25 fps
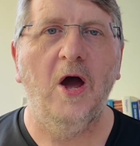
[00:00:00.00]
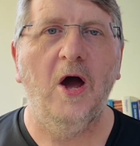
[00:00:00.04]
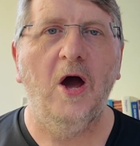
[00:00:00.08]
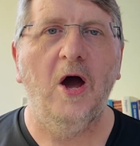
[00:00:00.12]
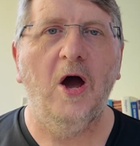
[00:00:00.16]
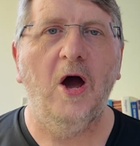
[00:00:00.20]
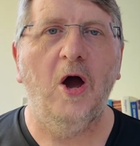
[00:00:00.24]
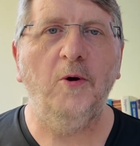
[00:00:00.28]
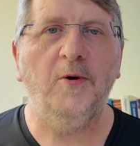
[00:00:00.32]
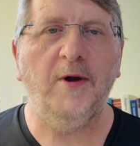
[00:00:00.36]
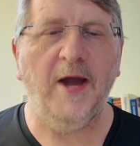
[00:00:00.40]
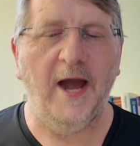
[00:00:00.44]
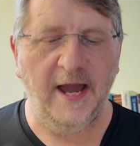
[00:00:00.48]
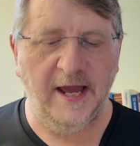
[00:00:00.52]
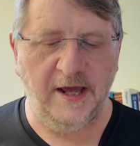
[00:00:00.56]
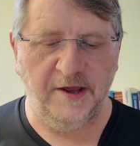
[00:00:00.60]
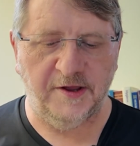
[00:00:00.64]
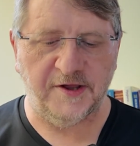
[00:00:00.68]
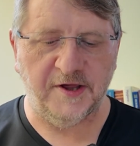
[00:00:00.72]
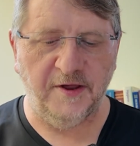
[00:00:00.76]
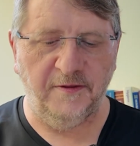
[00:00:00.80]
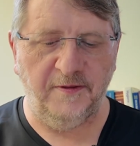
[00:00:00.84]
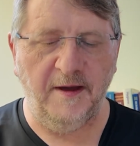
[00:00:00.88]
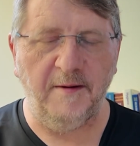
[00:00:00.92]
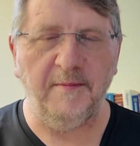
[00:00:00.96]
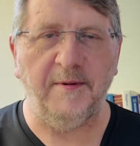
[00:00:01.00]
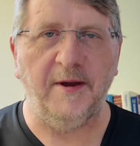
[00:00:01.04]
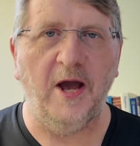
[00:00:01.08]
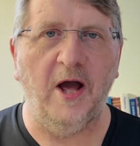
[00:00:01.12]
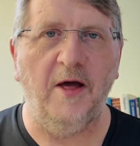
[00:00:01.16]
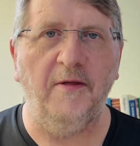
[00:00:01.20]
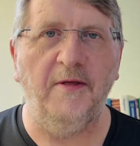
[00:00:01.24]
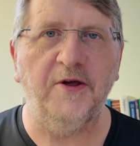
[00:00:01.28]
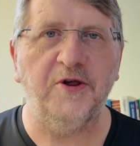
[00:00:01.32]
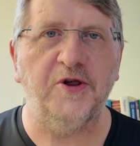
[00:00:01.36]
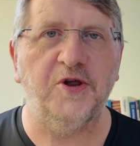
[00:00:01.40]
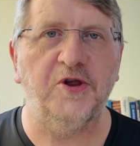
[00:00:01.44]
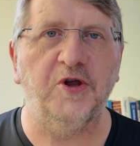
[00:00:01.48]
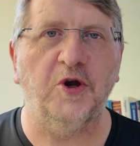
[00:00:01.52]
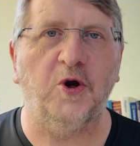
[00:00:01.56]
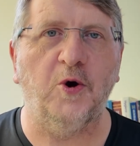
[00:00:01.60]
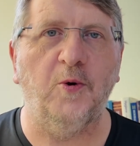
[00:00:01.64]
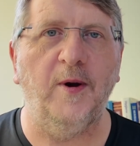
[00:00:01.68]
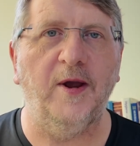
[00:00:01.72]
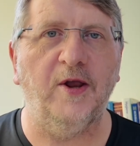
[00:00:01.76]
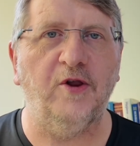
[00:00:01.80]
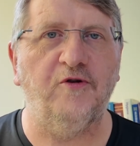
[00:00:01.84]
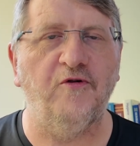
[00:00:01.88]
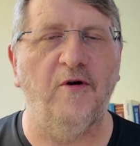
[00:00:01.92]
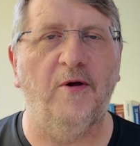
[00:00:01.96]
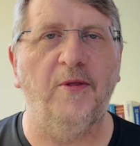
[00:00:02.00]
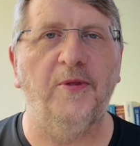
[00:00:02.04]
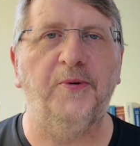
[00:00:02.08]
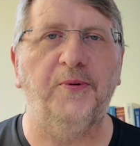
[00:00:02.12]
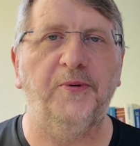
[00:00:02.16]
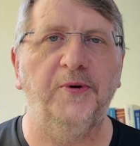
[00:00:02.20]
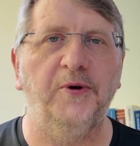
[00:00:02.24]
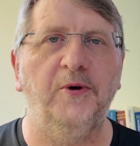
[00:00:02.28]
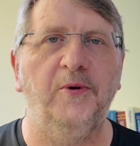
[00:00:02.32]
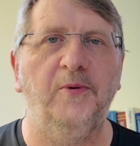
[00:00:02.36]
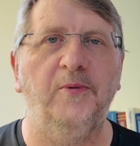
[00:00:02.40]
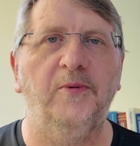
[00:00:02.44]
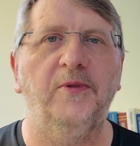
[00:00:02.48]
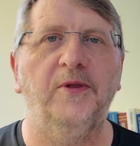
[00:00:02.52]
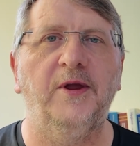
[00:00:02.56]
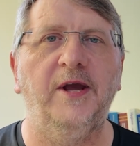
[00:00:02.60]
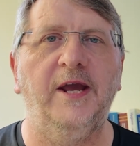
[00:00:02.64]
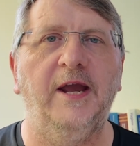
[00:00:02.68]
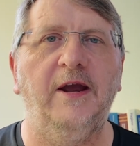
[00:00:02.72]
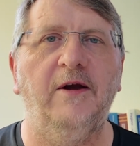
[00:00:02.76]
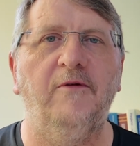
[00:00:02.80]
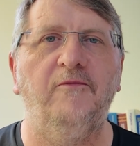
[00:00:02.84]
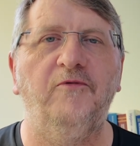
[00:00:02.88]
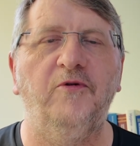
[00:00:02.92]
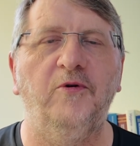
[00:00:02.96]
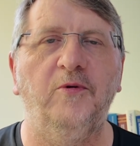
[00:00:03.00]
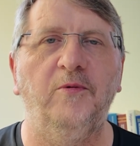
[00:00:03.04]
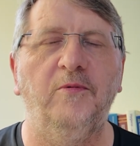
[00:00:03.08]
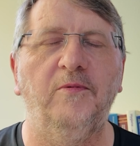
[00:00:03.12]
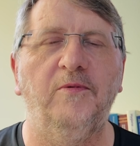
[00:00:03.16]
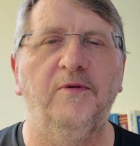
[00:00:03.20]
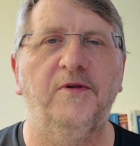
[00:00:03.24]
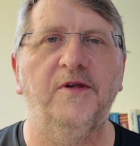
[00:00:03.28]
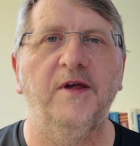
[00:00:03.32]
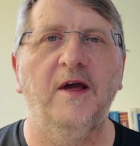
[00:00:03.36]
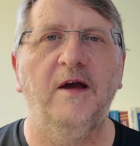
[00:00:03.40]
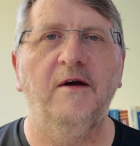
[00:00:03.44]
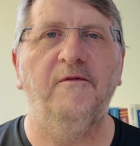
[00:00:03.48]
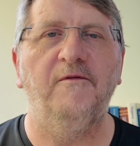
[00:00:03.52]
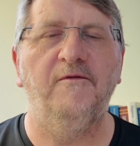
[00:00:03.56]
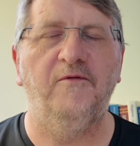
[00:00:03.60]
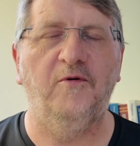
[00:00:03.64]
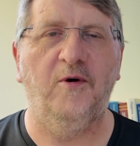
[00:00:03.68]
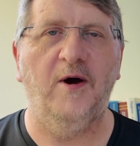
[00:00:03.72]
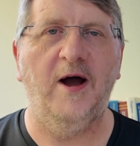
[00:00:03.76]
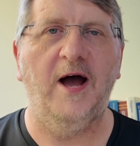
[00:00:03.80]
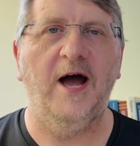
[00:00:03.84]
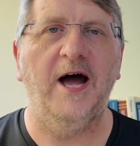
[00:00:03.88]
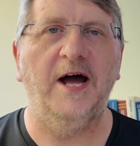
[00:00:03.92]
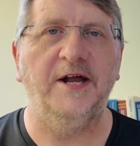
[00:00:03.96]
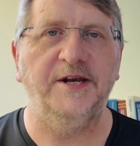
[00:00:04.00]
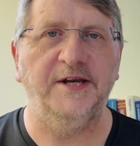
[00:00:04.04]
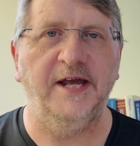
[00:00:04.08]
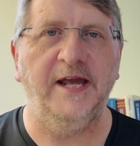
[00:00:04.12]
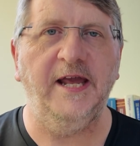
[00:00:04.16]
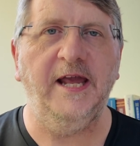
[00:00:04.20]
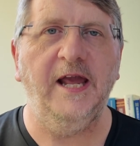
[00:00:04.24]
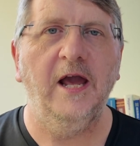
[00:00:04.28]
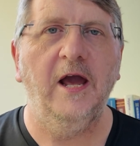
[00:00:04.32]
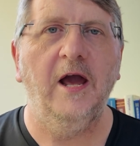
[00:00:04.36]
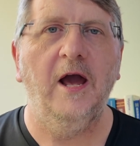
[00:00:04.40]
Okay, so there we are. That's just a quick trot through the rules for honey.